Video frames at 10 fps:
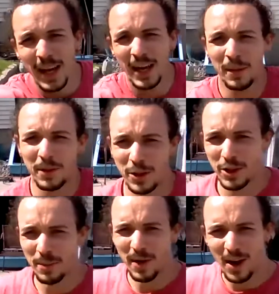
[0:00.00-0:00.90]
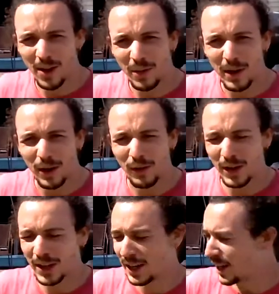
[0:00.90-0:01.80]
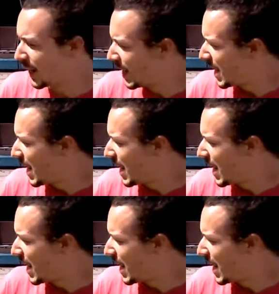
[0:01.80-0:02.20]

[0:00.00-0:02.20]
and I'm gonna jump all the way over to here,